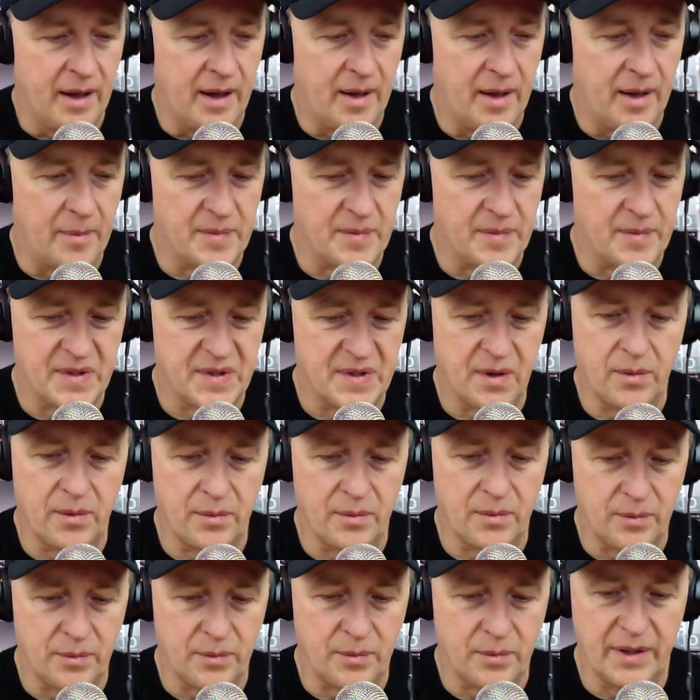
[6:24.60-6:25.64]
So
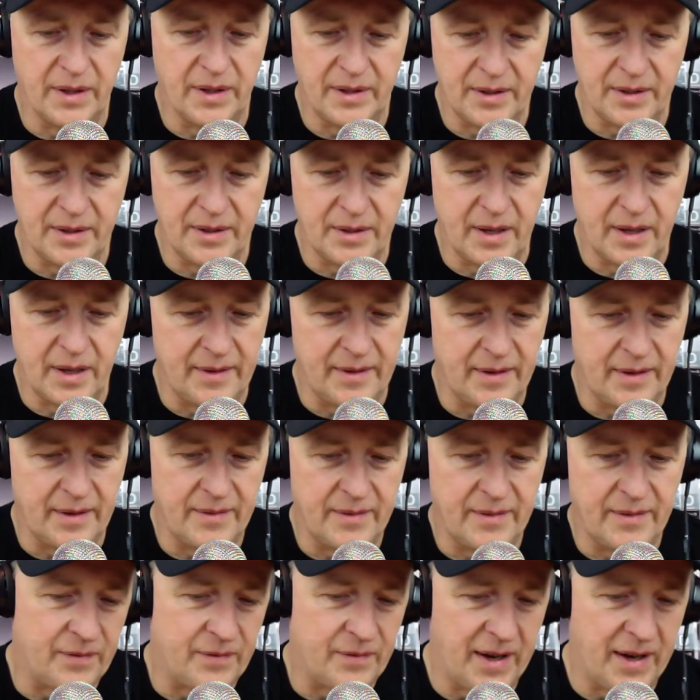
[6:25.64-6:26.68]
really, and then
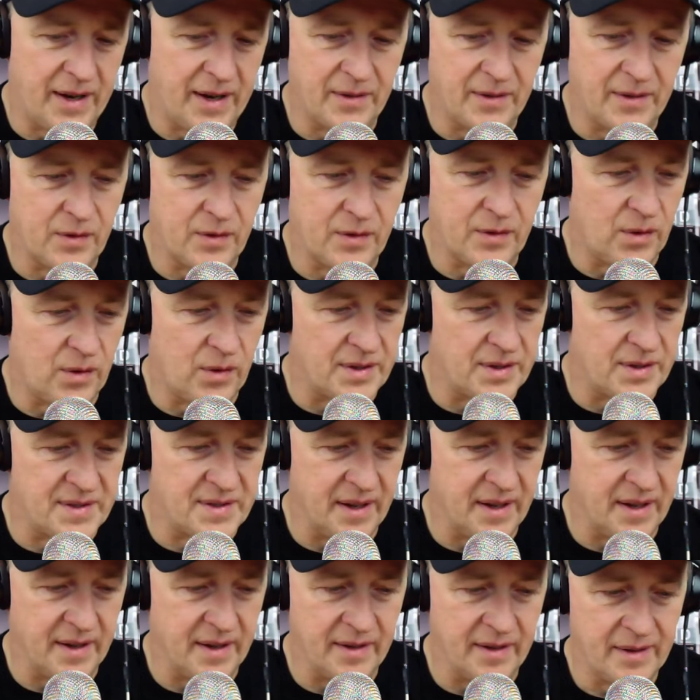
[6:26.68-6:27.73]
Frank, of course,
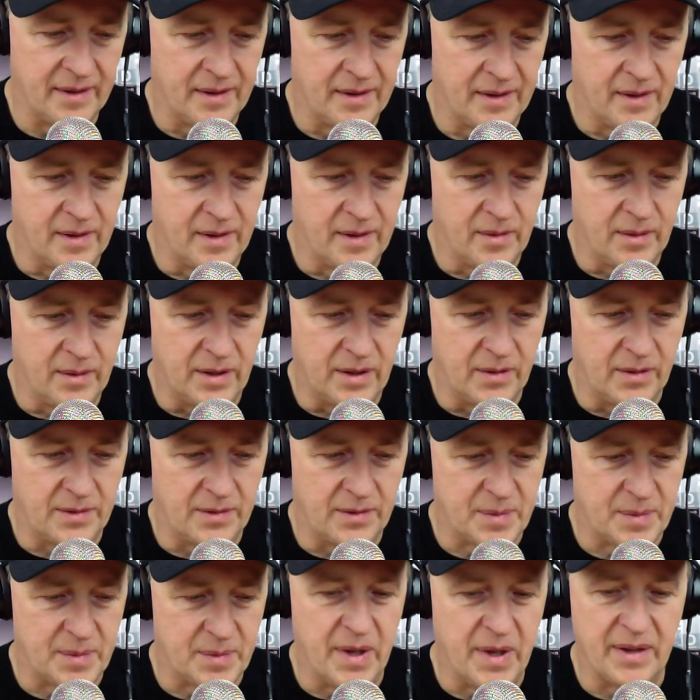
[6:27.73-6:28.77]

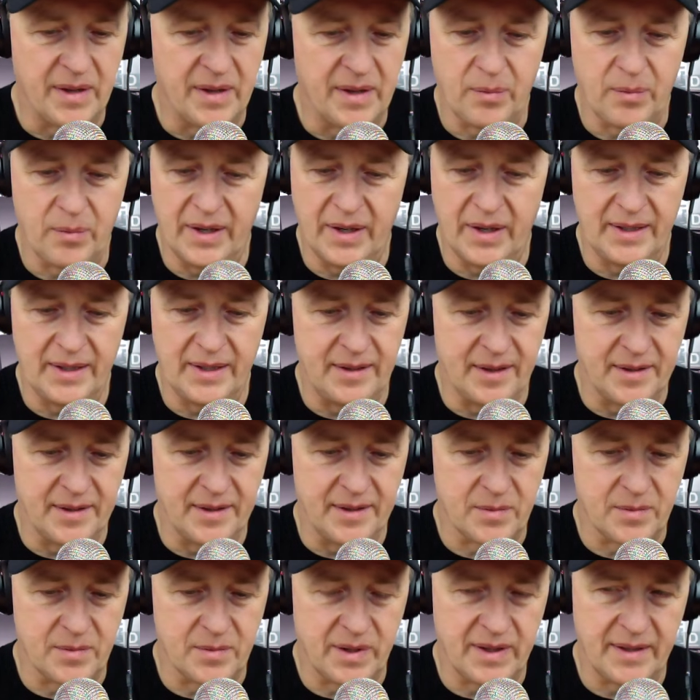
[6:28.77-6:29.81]
Smith, what he does
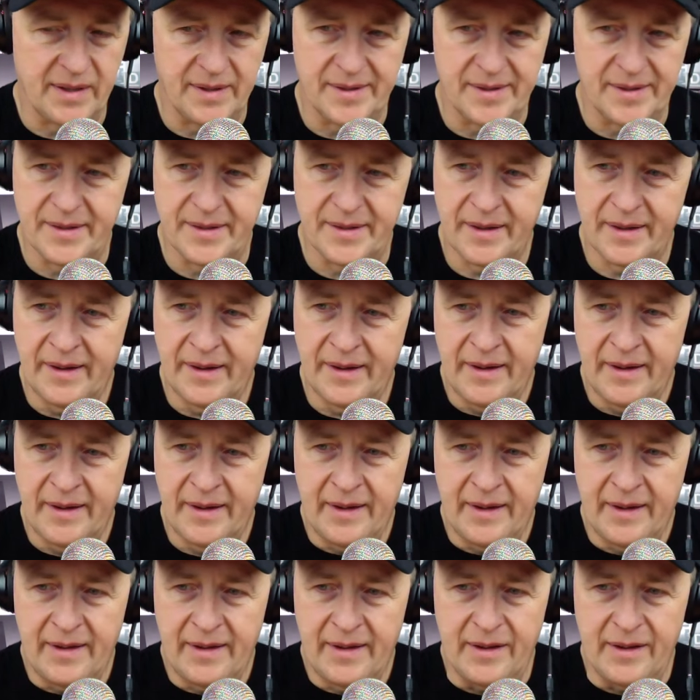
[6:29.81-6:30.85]
with his,
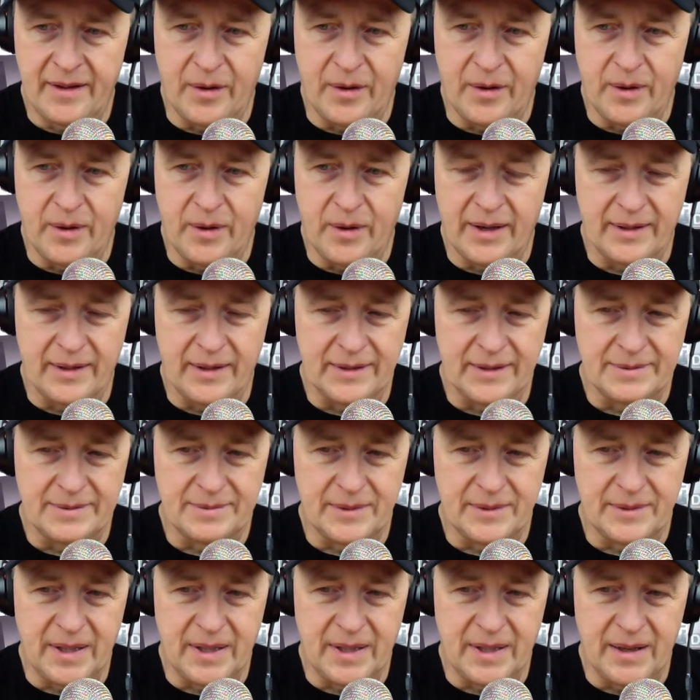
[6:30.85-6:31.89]
what
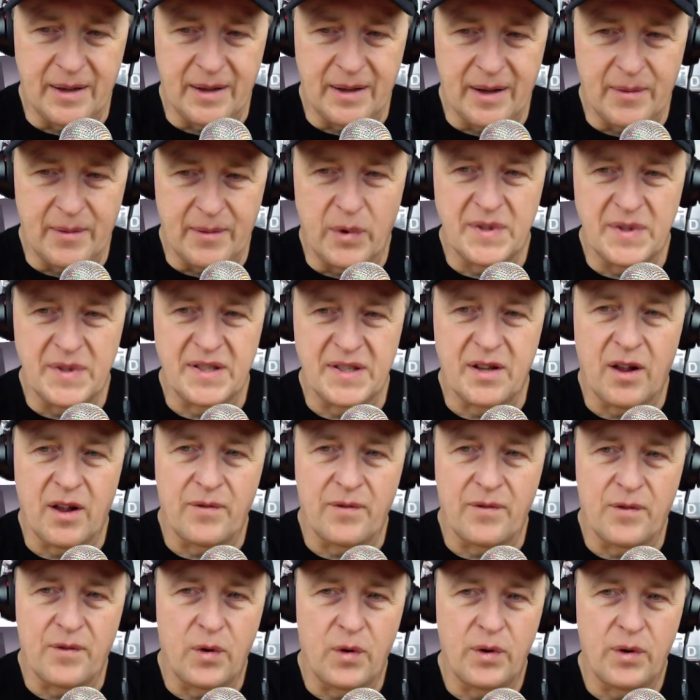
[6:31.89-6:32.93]
does he call it?
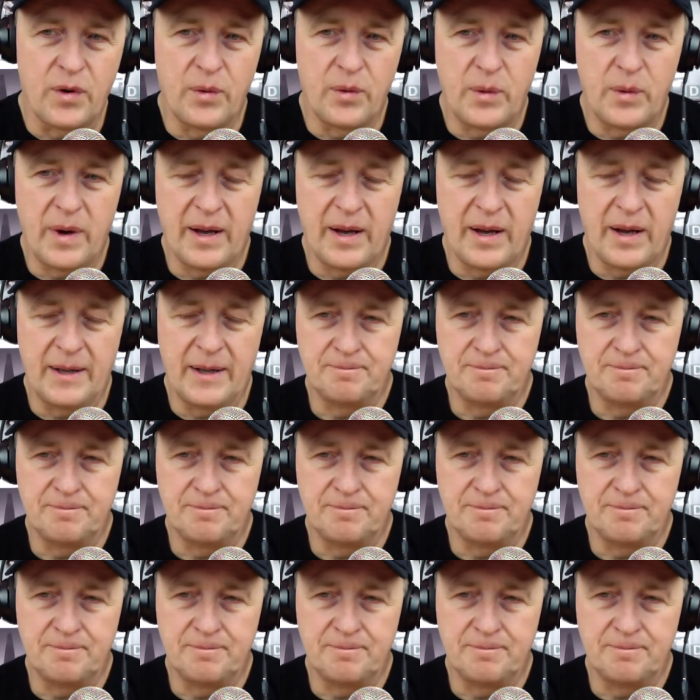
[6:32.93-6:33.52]
Photo.